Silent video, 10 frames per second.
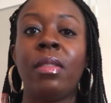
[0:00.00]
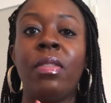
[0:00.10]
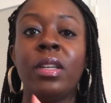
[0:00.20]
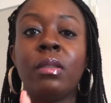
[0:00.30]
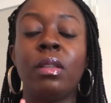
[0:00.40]

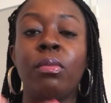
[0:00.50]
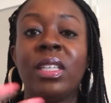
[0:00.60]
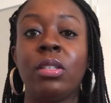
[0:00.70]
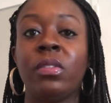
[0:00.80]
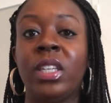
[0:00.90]
the
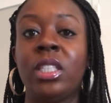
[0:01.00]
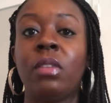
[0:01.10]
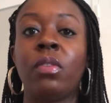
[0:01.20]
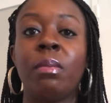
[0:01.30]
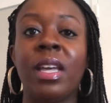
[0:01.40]

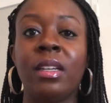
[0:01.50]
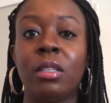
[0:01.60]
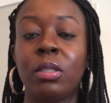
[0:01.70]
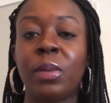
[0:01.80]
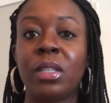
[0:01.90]
reservation from that
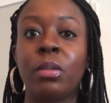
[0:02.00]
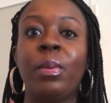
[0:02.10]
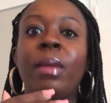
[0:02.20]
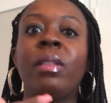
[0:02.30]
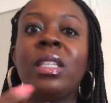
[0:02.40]
other spouse. So
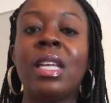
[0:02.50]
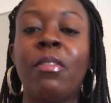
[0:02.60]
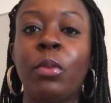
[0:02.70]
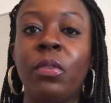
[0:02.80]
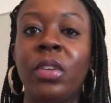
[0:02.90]
babe, let's
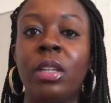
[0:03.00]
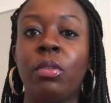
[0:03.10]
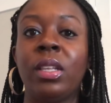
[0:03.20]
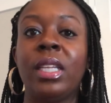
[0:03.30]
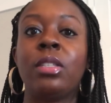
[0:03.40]
have more fun,
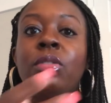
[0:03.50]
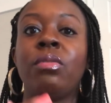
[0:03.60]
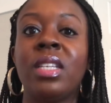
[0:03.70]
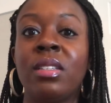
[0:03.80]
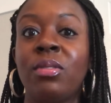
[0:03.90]
or let's
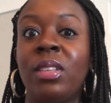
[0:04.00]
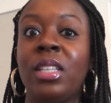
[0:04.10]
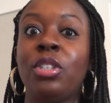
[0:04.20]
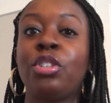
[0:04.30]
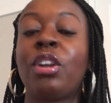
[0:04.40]
do this, or
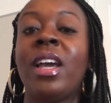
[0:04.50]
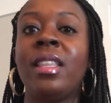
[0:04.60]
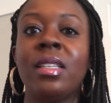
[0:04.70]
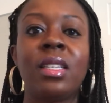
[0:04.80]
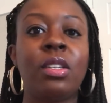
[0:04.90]
let's try
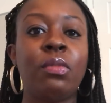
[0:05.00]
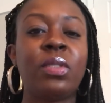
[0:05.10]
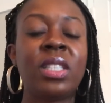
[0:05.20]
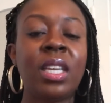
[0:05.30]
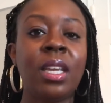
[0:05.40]
this. And
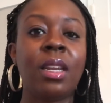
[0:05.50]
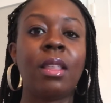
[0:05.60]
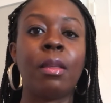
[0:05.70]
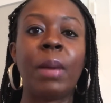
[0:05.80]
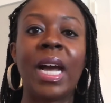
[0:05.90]
you've seen
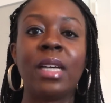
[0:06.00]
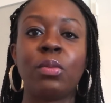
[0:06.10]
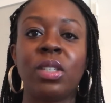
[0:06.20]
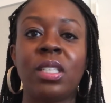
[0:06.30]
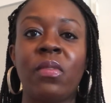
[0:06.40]
in the
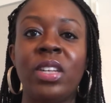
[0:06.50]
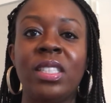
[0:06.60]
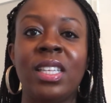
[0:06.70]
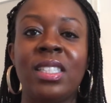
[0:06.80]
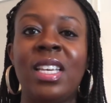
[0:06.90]
past where
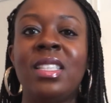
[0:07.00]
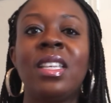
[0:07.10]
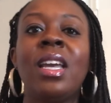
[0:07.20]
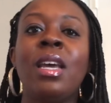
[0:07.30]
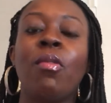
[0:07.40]
Stephanie says,
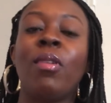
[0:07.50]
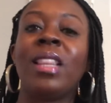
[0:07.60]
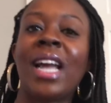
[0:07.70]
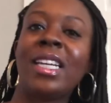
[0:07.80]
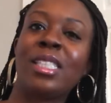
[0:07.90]
he's
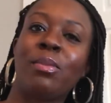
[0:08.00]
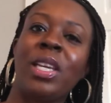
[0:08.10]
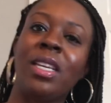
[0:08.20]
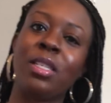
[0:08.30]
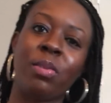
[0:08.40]
relaxed
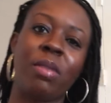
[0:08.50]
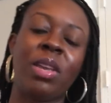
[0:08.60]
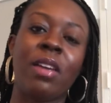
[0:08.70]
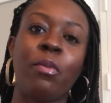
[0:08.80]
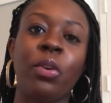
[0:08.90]
me, he's made
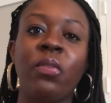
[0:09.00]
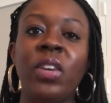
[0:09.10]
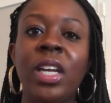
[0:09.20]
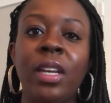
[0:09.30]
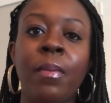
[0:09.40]
me have more
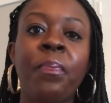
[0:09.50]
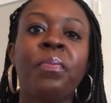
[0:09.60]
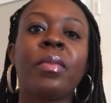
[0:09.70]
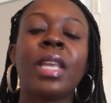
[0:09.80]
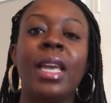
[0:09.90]
fun.
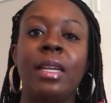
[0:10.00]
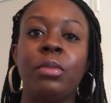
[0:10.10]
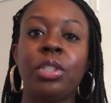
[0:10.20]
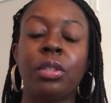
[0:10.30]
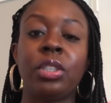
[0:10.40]
And
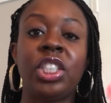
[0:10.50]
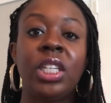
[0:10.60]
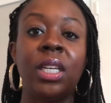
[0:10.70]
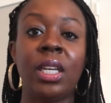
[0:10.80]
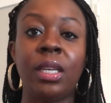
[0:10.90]
I'm sure
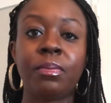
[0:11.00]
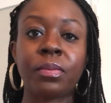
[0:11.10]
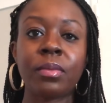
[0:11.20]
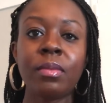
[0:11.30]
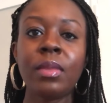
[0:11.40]
she,
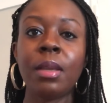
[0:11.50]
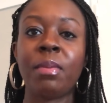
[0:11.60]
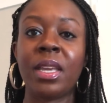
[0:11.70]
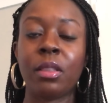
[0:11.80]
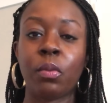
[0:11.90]

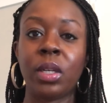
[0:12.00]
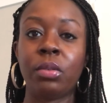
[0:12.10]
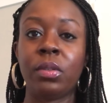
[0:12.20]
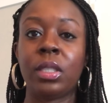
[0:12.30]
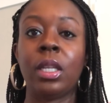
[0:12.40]
being the one
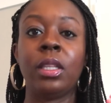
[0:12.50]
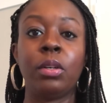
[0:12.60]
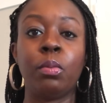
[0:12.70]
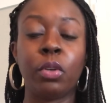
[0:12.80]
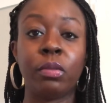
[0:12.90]
who's a
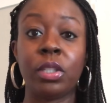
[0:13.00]
little more